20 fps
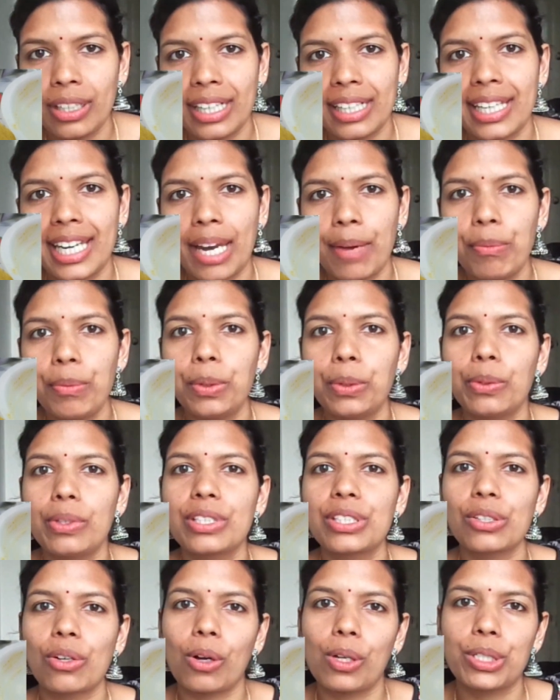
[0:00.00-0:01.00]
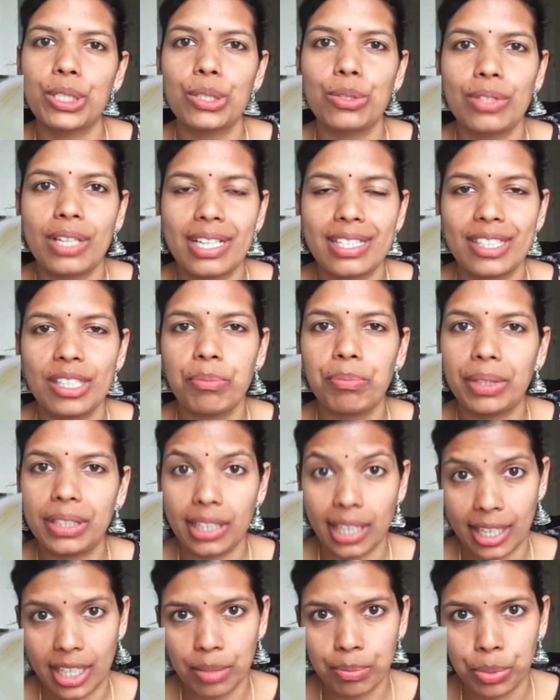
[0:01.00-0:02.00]
came to know it's also known as the
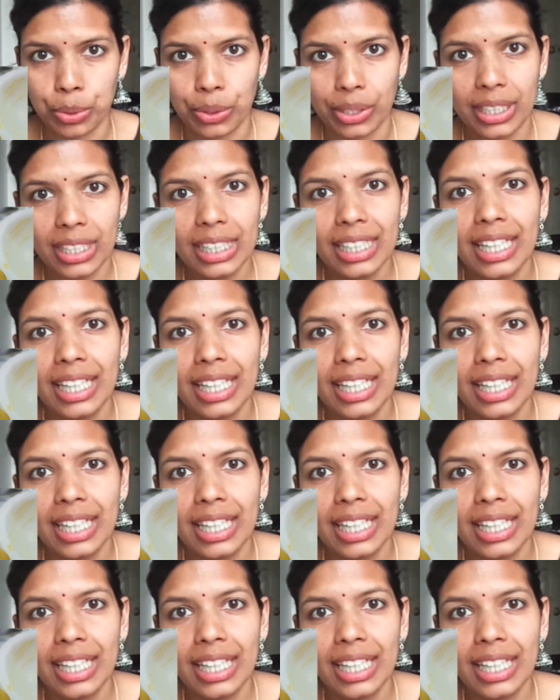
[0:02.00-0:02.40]
banana puri.